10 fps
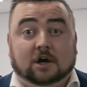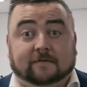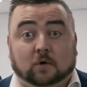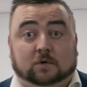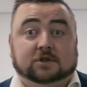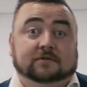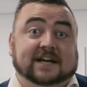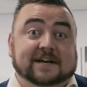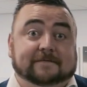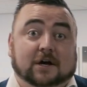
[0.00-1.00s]
Of course, on
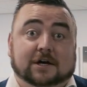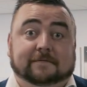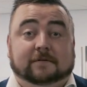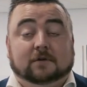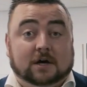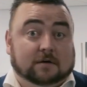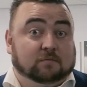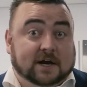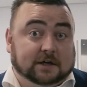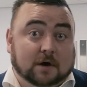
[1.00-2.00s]
day
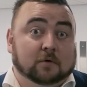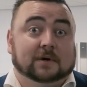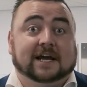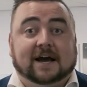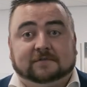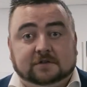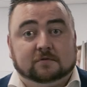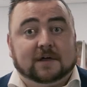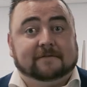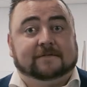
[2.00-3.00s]
5, where you only have to
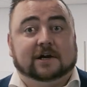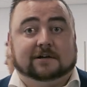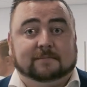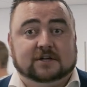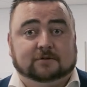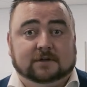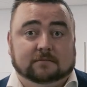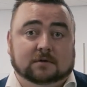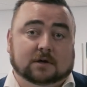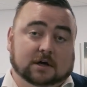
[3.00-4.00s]
do that final measurement,